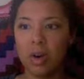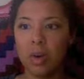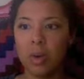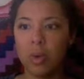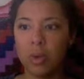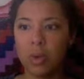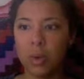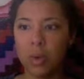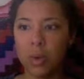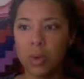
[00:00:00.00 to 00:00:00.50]

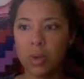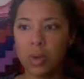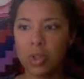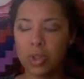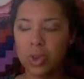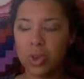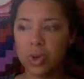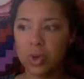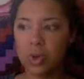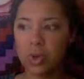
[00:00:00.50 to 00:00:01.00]
We
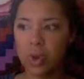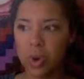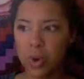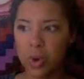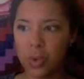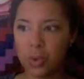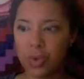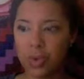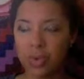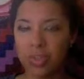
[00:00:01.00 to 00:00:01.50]
also know
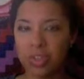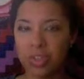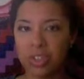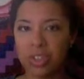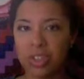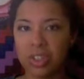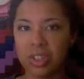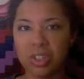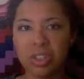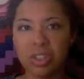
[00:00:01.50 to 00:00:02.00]
through
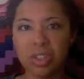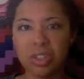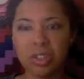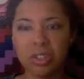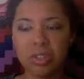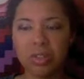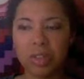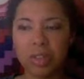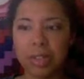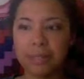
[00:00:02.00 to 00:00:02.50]
revisionist
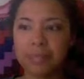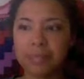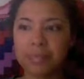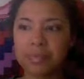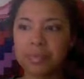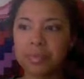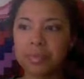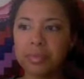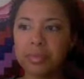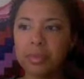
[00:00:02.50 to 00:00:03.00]
history
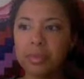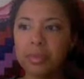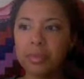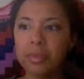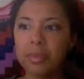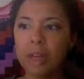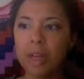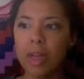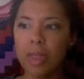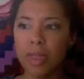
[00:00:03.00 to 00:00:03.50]

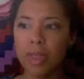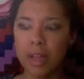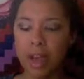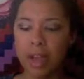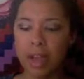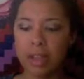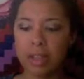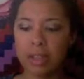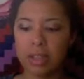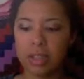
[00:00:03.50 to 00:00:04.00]

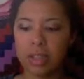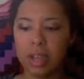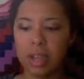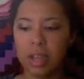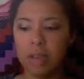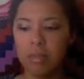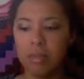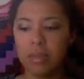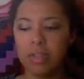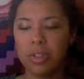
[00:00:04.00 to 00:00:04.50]
that
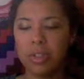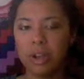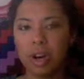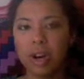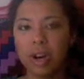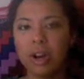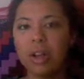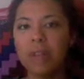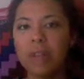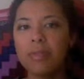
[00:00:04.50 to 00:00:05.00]

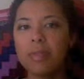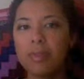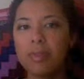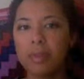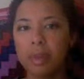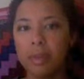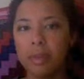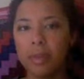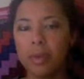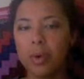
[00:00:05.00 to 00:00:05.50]
majority of the
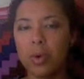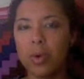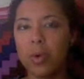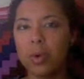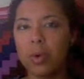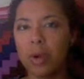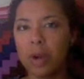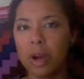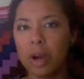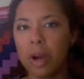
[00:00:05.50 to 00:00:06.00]
people who were
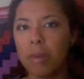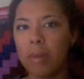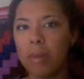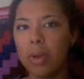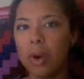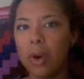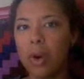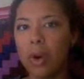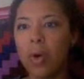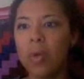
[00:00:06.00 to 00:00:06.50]
coming
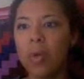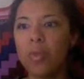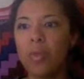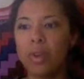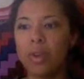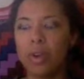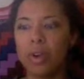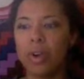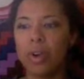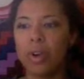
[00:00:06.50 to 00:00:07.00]

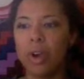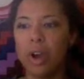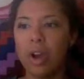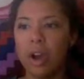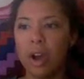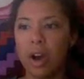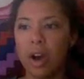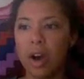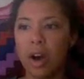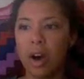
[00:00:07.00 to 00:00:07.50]
over
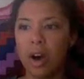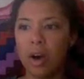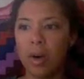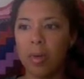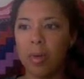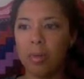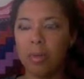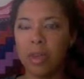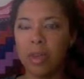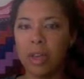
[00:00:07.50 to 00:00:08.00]

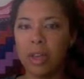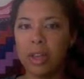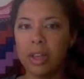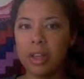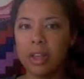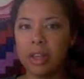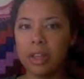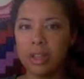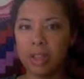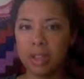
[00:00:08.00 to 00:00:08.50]
in
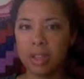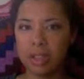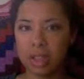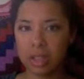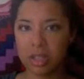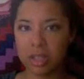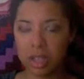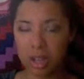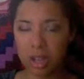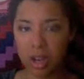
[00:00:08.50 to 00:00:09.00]
the
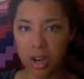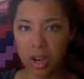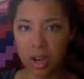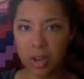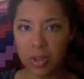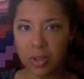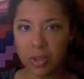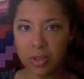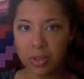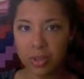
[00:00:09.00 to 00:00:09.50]

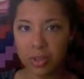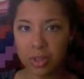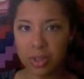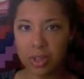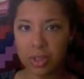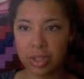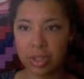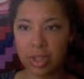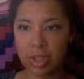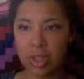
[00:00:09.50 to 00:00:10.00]

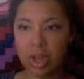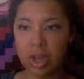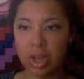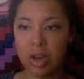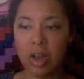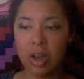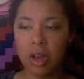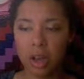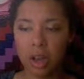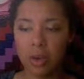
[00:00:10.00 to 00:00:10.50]
1600s
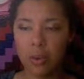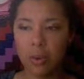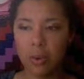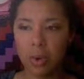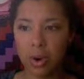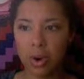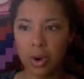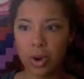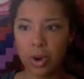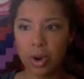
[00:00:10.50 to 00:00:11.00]

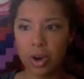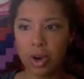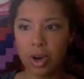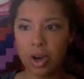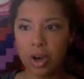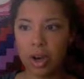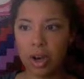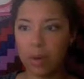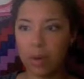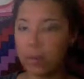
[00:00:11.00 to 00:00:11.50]
were
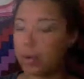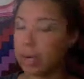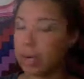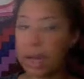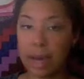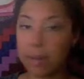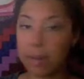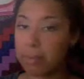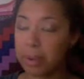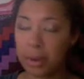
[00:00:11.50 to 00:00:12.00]

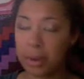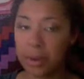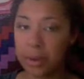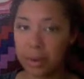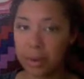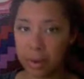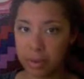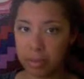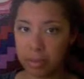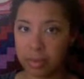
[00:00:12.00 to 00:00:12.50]
not
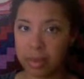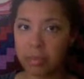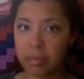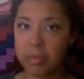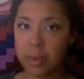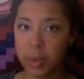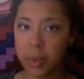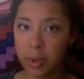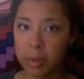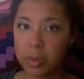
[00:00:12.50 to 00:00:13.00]
pilgrims.
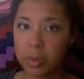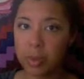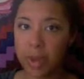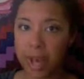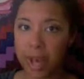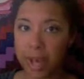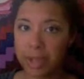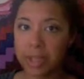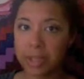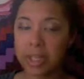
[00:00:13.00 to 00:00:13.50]
Pilgrims were
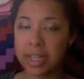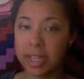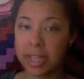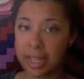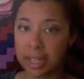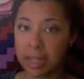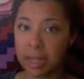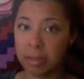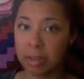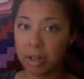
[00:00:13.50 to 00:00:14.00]
actually
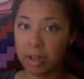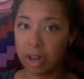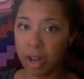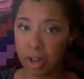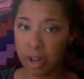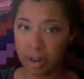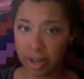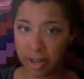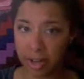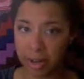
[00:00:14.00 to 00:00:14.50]
in the
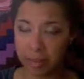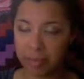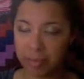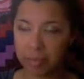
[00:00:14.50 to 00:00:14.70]
minority.